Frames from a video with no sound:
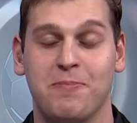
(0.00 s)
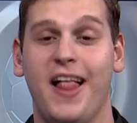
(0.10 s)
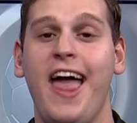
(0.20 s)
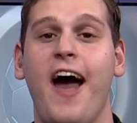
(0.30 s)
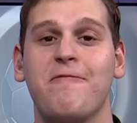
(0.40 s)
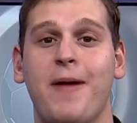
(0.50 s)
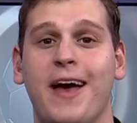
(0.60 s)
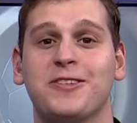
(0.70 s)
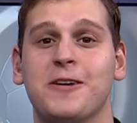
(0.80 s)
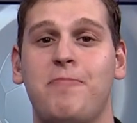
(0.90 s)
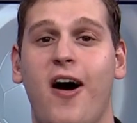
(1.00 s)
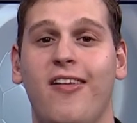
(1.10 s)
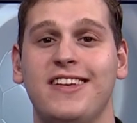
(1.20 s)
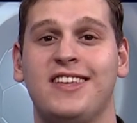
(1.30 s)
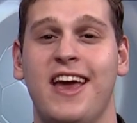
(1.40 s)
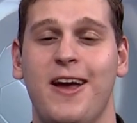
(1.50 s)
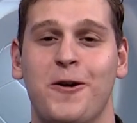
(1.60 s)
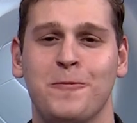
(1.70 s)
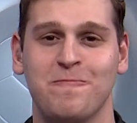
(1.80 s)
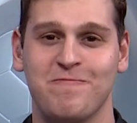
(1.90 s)
Playoff basketball is
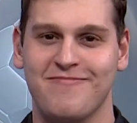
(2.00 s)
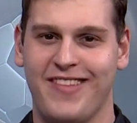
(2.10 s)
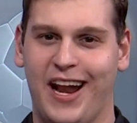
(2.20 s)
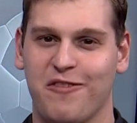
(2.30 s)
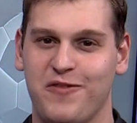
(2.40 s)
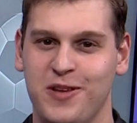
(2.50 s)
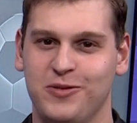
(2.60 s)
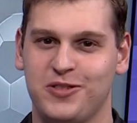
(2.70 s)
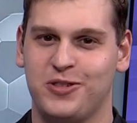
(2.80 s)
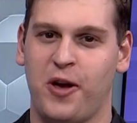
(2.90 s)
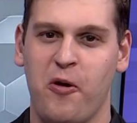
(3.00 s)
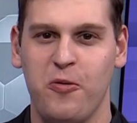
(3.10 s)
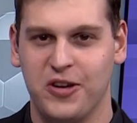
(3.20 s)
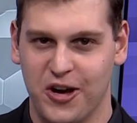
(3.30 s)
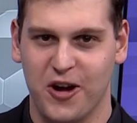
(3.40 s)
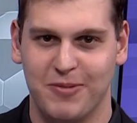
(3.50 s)
here, and it feels so good.